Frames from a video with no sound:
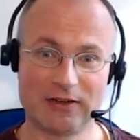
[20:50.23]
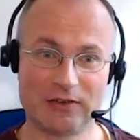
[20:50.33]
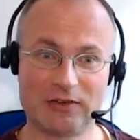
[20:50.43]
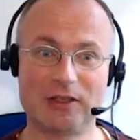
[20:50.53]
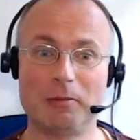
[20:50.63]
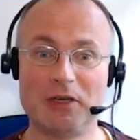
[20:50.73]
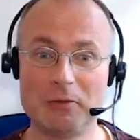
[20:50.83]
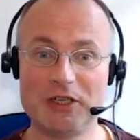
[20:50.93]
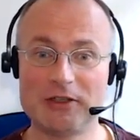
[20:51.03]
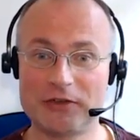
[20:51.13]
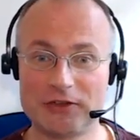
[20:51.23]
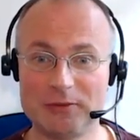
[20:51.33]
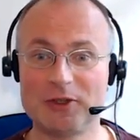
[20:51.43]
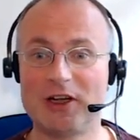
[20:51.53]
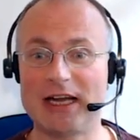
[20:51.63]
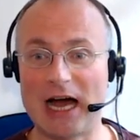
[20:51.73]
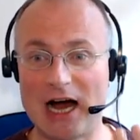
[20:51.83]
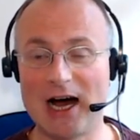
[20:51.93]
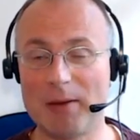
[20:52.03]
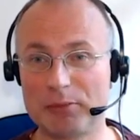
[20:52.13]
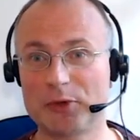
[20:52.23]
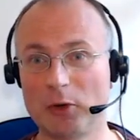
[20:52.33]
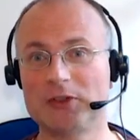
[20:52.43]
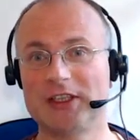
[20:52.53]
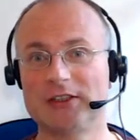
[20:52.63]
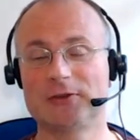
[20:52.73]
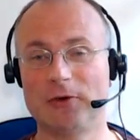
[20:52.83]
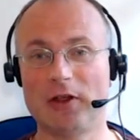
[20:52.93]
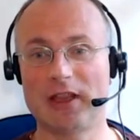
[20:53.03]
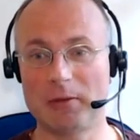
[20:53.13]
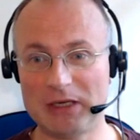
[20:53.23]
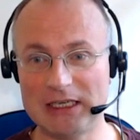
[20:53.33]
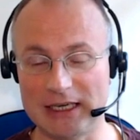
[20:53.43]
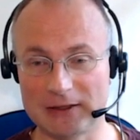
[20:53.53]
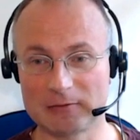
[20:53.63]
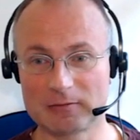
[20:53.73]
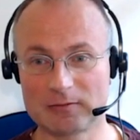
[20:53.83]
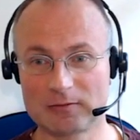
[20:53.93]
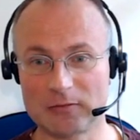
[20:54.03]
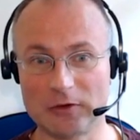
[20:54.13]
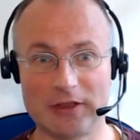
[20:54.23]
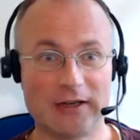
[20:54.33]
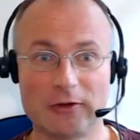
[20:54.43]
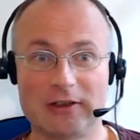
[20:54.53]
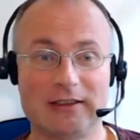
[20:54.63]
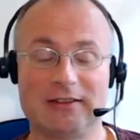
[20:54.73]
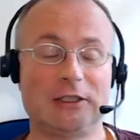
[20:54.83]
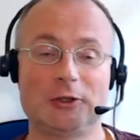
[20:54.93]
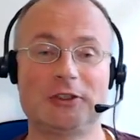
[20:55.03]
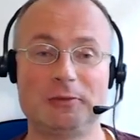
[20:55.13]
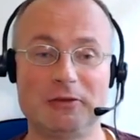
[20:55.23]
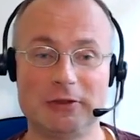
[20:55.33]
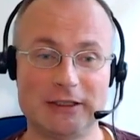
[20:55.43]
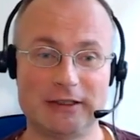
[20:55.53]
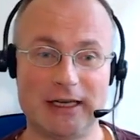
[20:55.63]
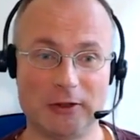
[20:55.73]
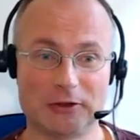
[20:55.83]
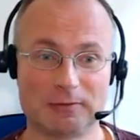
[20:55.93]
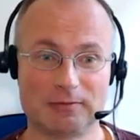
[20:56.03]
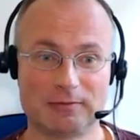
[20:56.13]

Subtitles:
Subliminal stimuli are processed for their meaning, or they should have been filtered out.